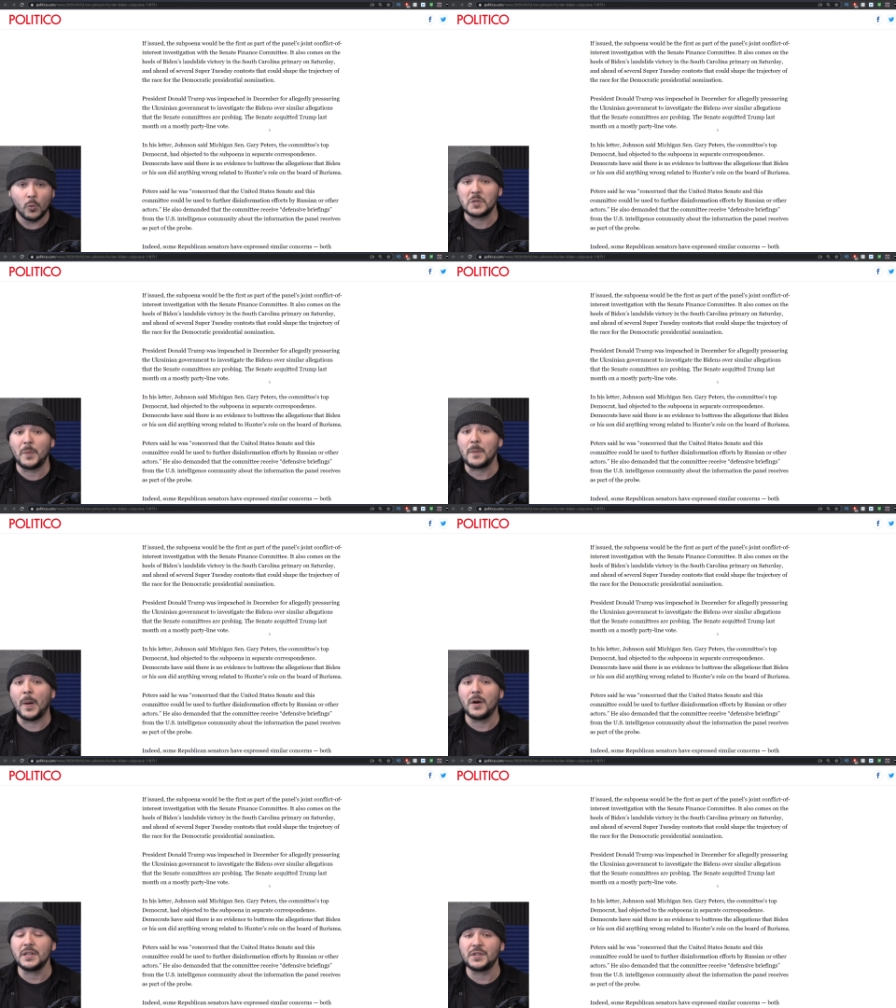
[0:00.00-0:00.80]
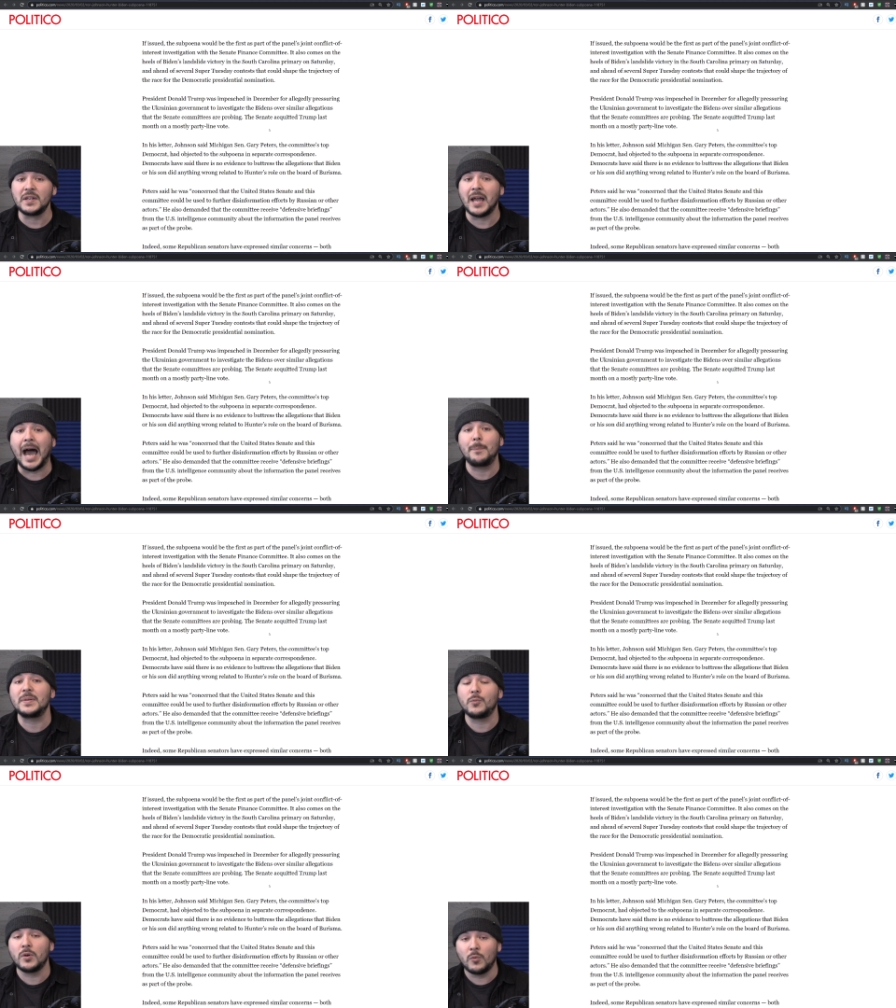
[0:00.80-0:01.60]
was bipartisan,
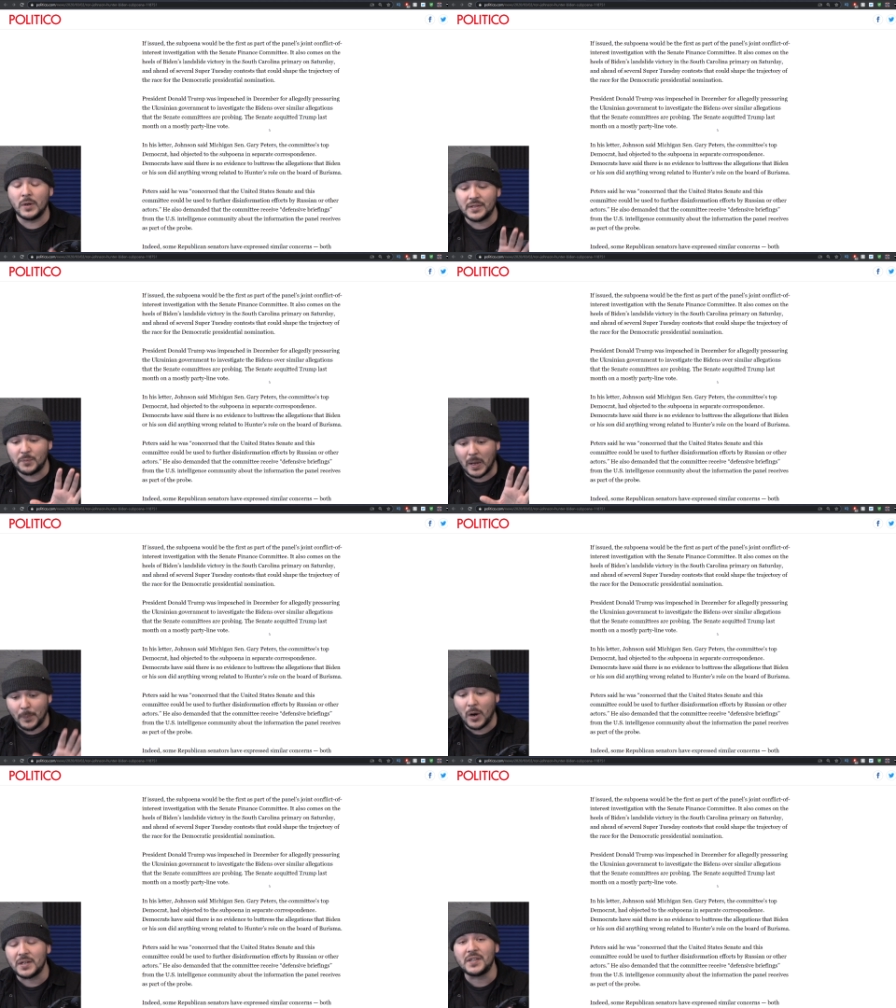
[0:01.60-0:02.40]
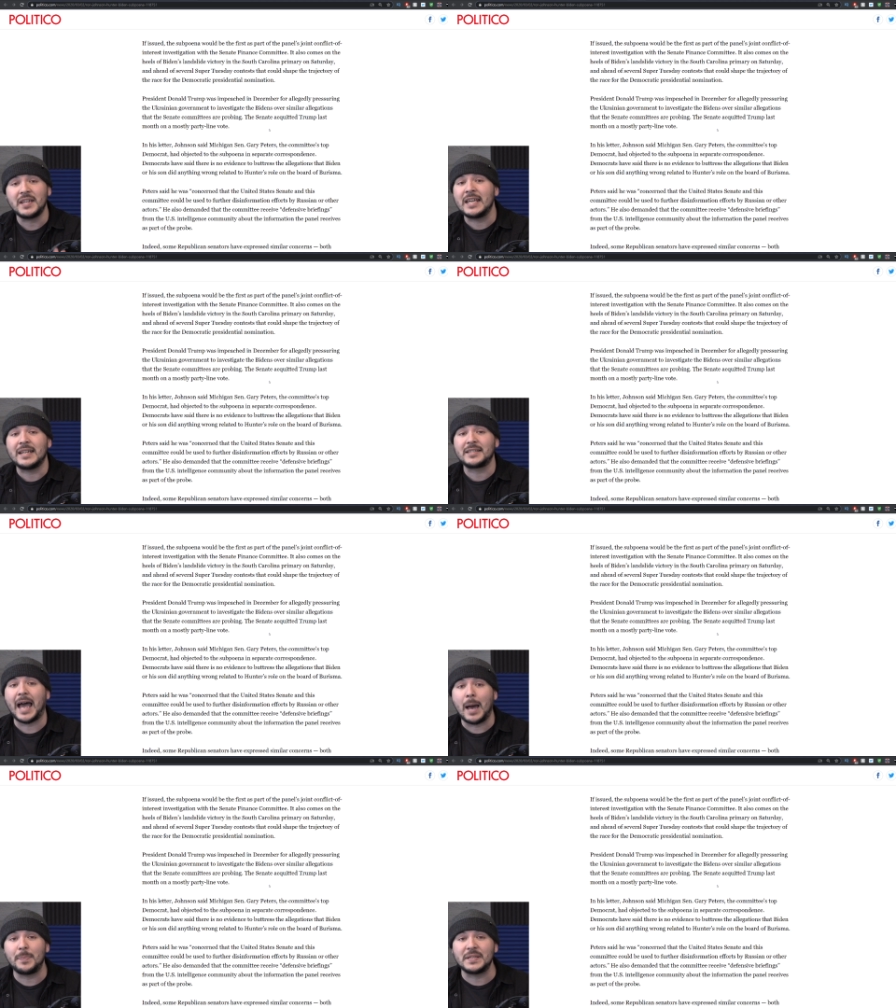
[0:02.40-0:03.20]
oppo- was bipartisan in its
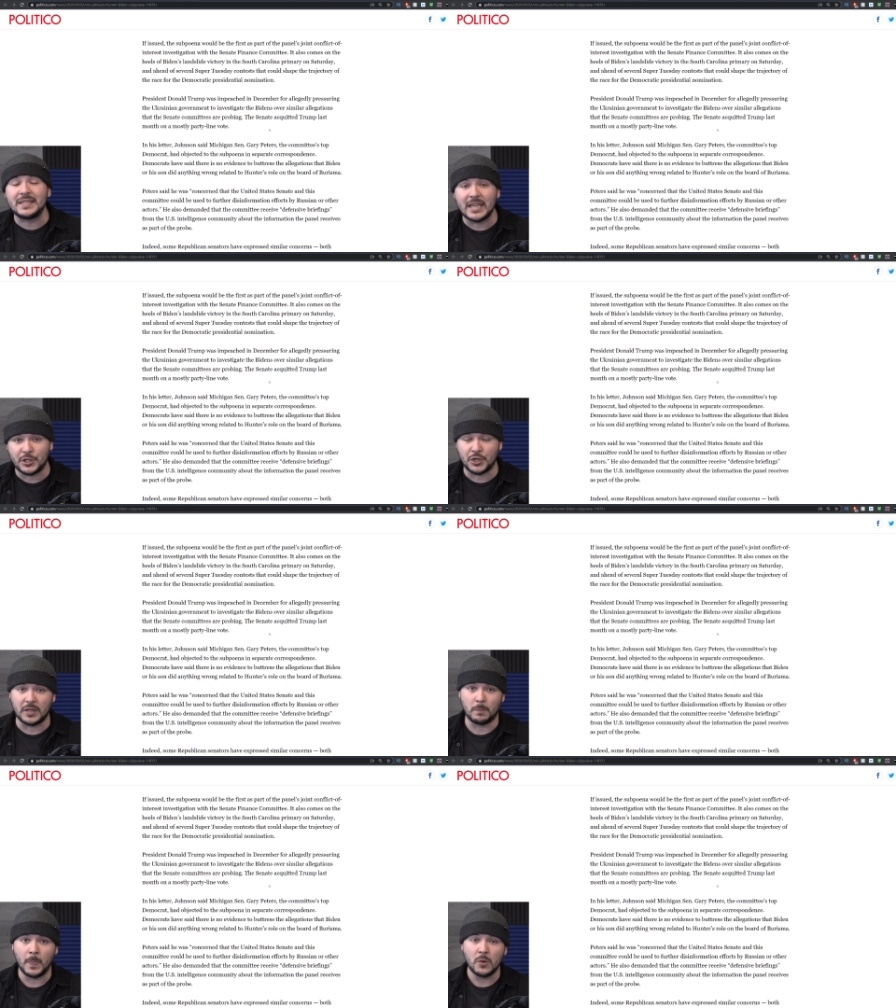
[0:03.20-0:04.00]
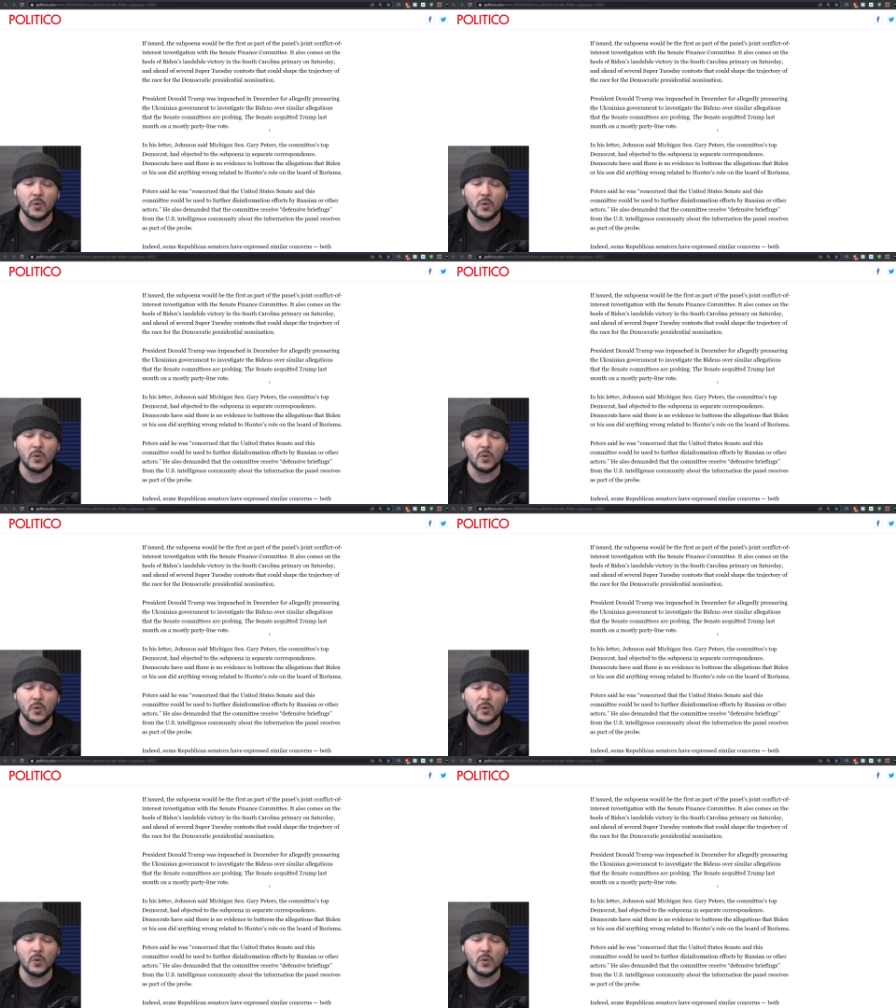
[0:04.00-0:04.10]
opposition